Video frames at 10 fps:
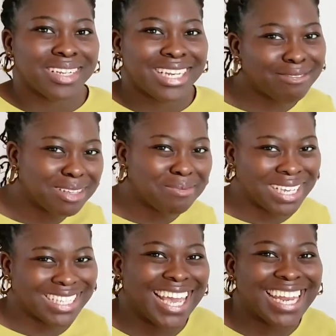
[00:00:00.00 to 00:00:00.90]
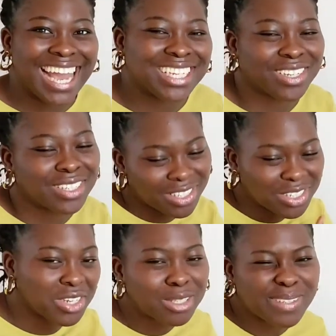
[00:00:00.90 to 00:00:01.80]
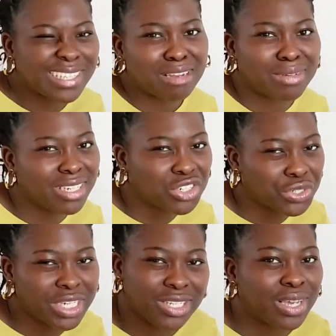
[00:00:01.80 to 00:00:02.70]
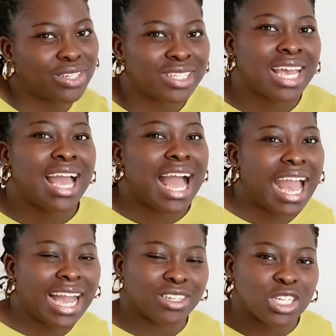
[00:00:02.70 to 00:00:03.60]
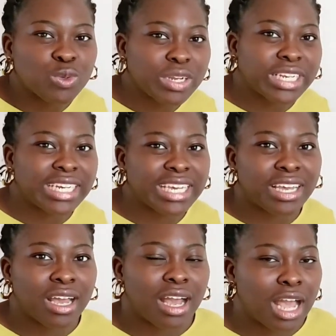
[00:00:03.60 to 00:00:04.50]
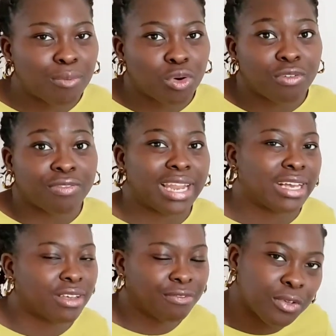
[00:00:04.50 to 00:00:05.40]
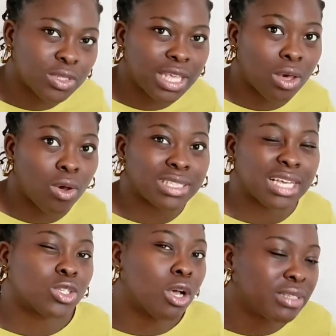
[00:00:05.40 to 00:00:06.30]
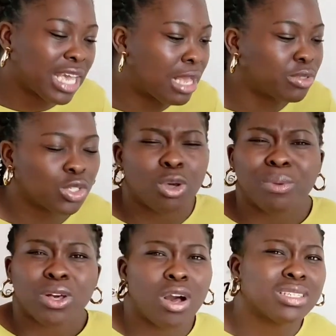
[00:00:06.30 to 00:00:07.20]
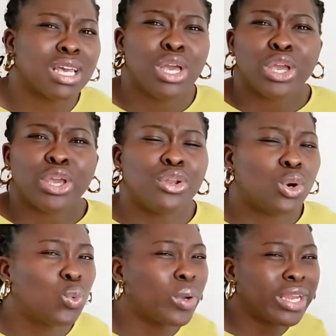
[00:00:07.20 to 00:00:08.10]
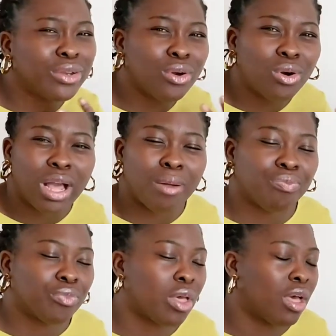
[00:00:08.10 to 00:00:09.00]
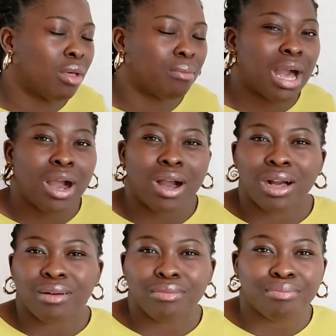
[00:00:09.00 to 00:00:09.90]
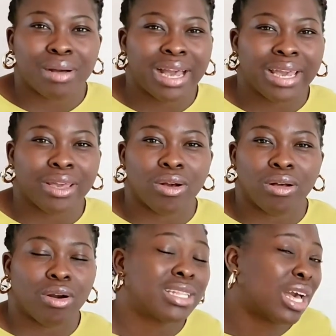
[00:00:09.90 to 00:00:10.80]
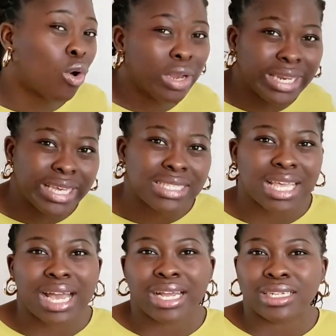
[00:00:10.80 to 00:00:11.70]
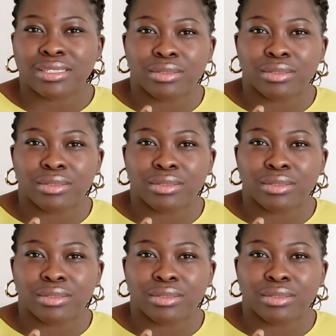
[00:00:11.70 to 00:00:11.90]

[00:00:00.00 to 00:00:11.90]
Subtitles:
leave the meeting and it's just beside me literally. So I can just quickly go for like a few seconds. And sometimes, you know, because, you know, we know my other colleagues and